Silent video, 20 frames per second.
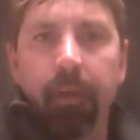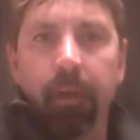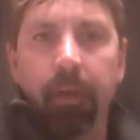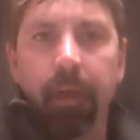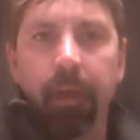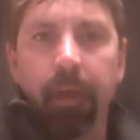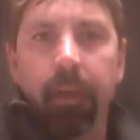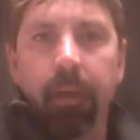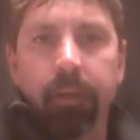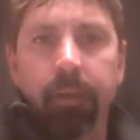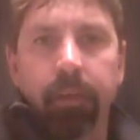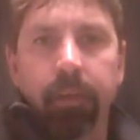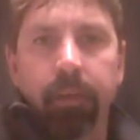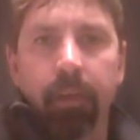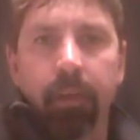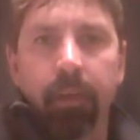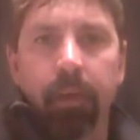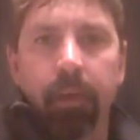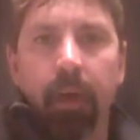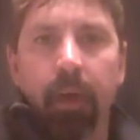Kennedy's
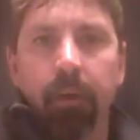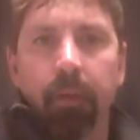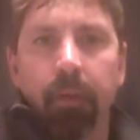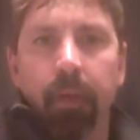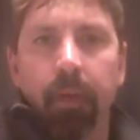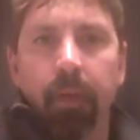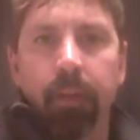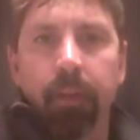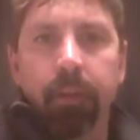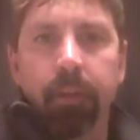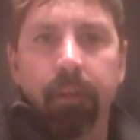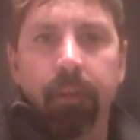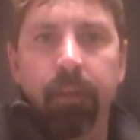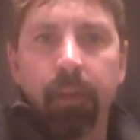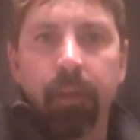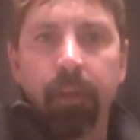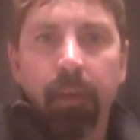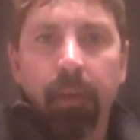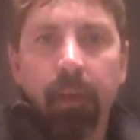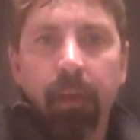inauguration.
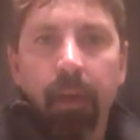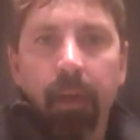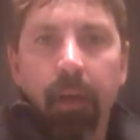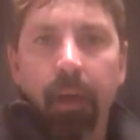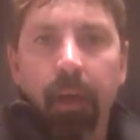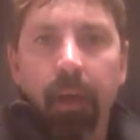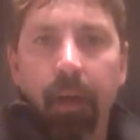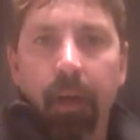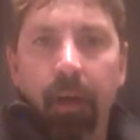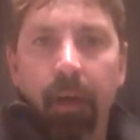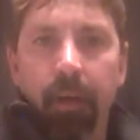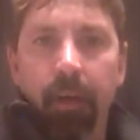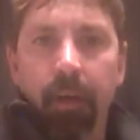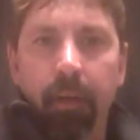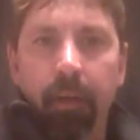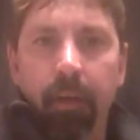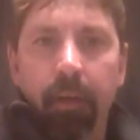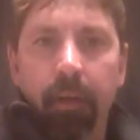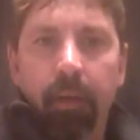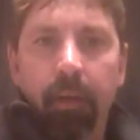Uh,
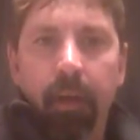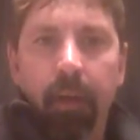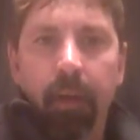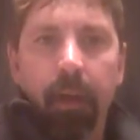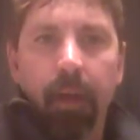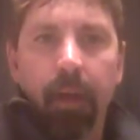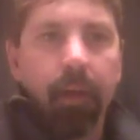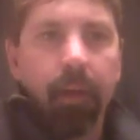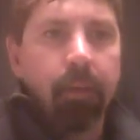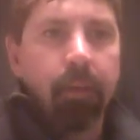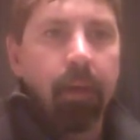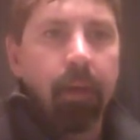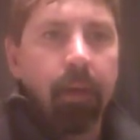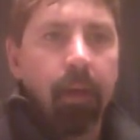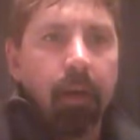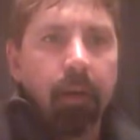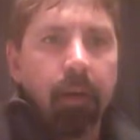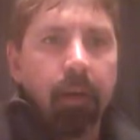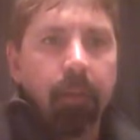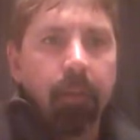at
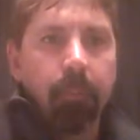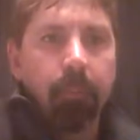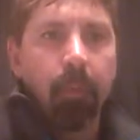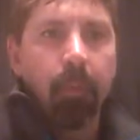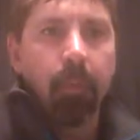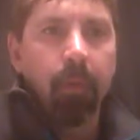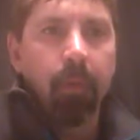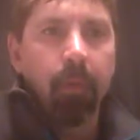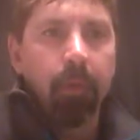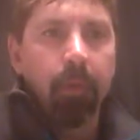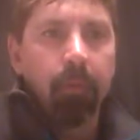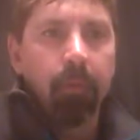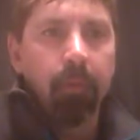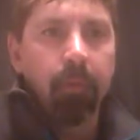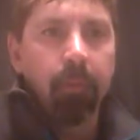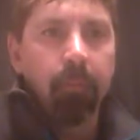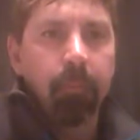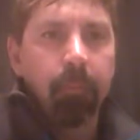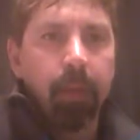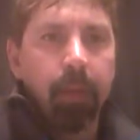the point
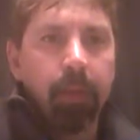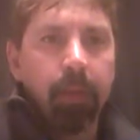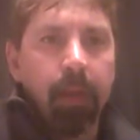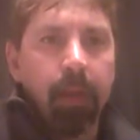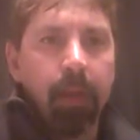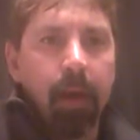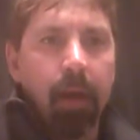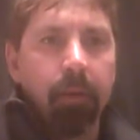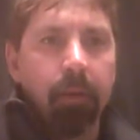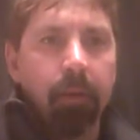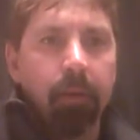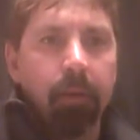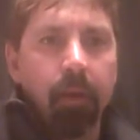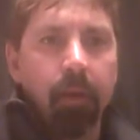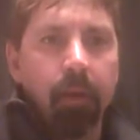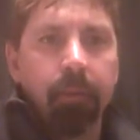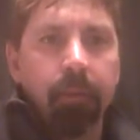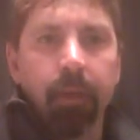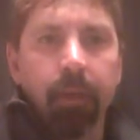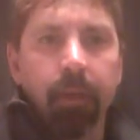breakdown
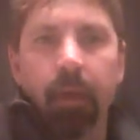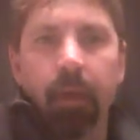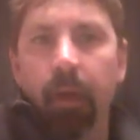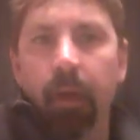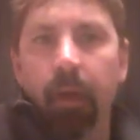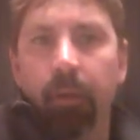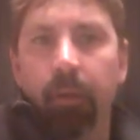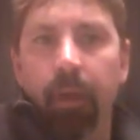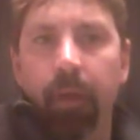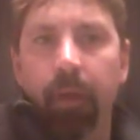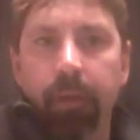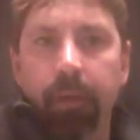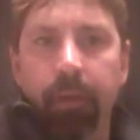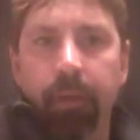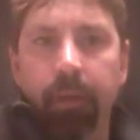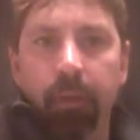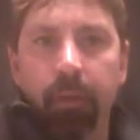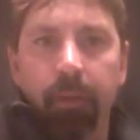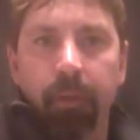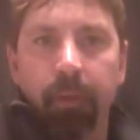of the
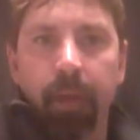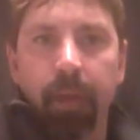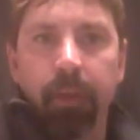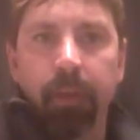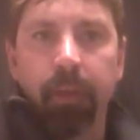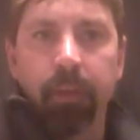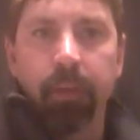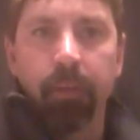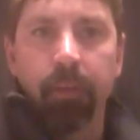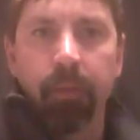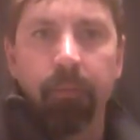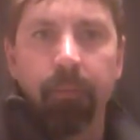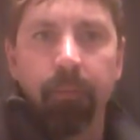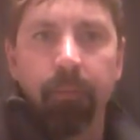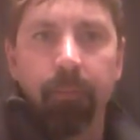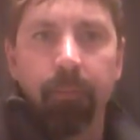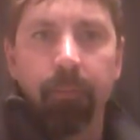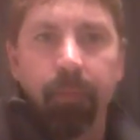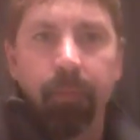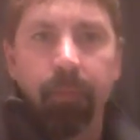inauguration location
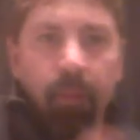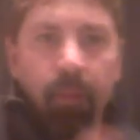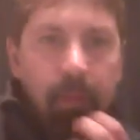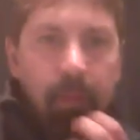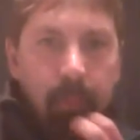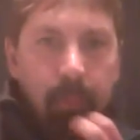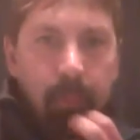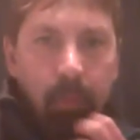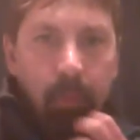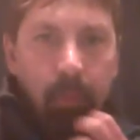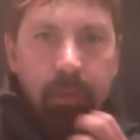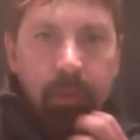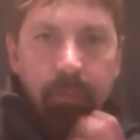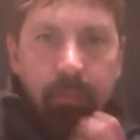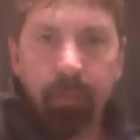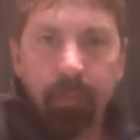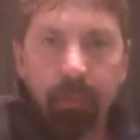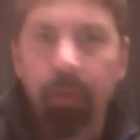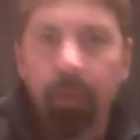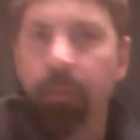from 3 points
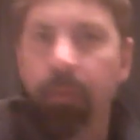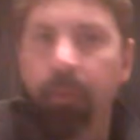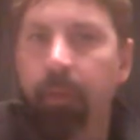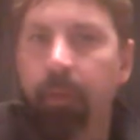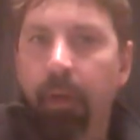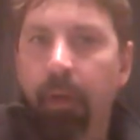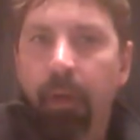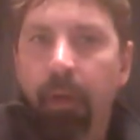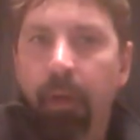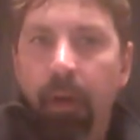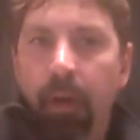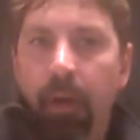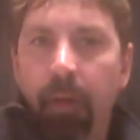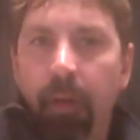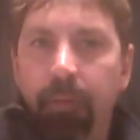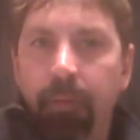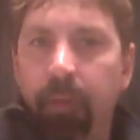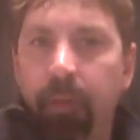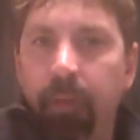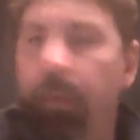of view
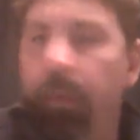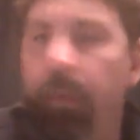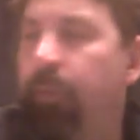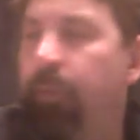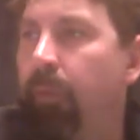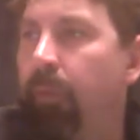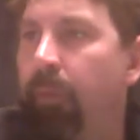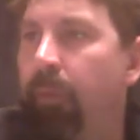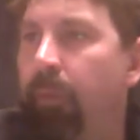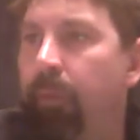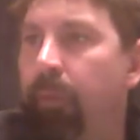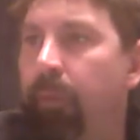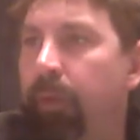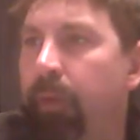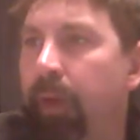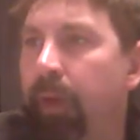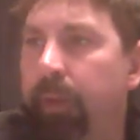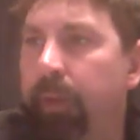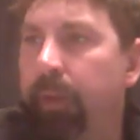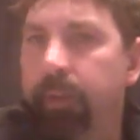of a youthful
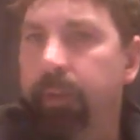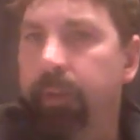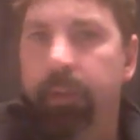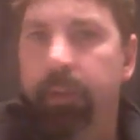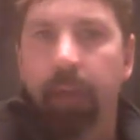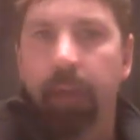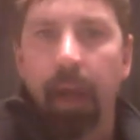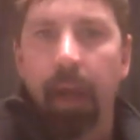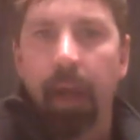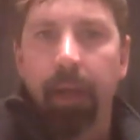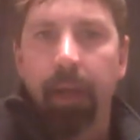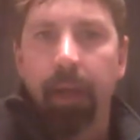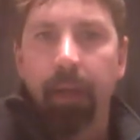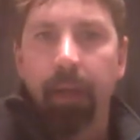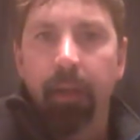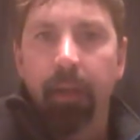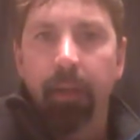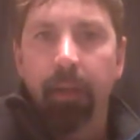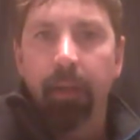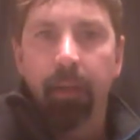
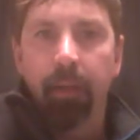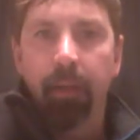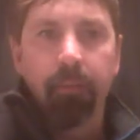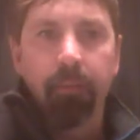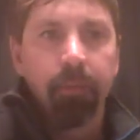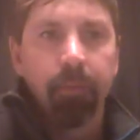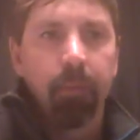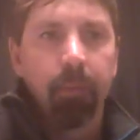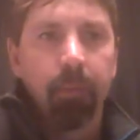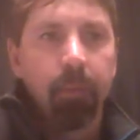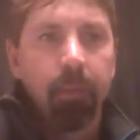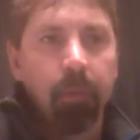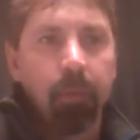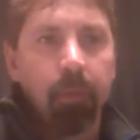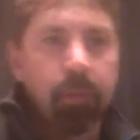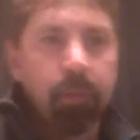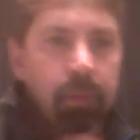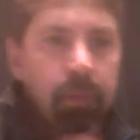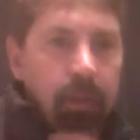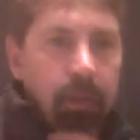society of
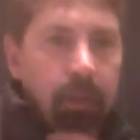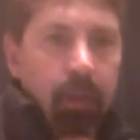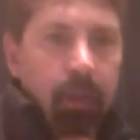liberals.